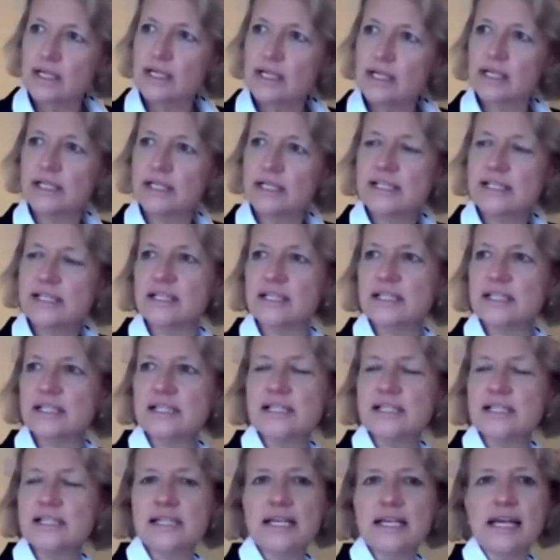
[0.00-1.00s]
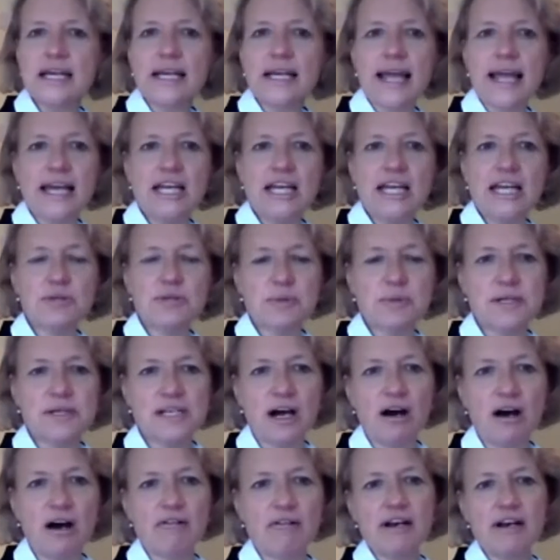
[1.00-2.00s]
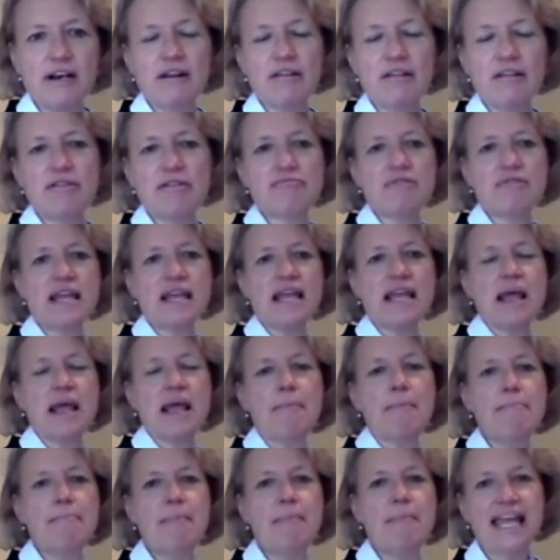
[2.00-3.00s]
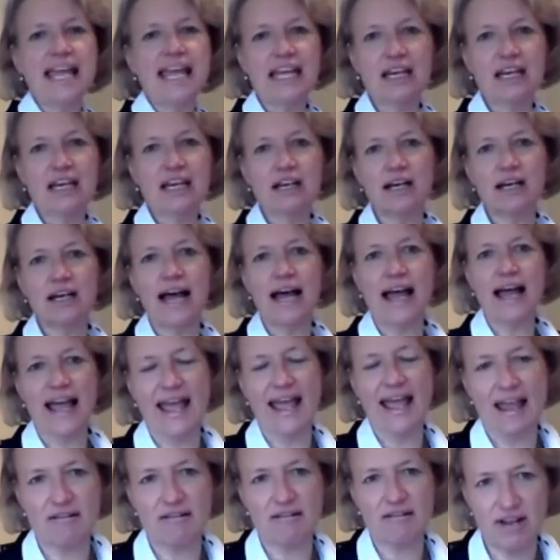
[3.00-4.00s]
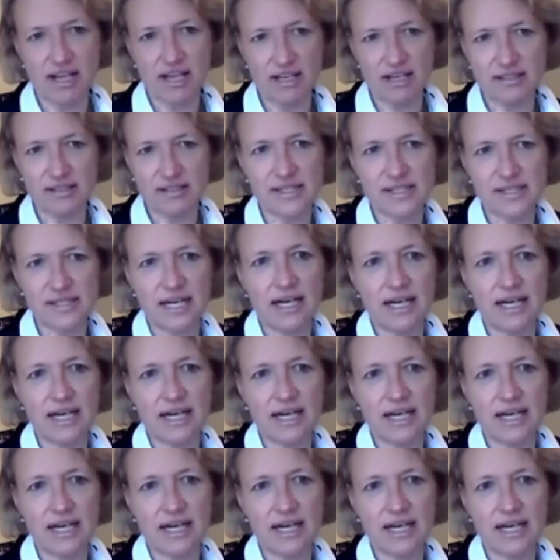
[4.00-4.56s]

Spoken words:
Consultancy engagements are in 3 main areas,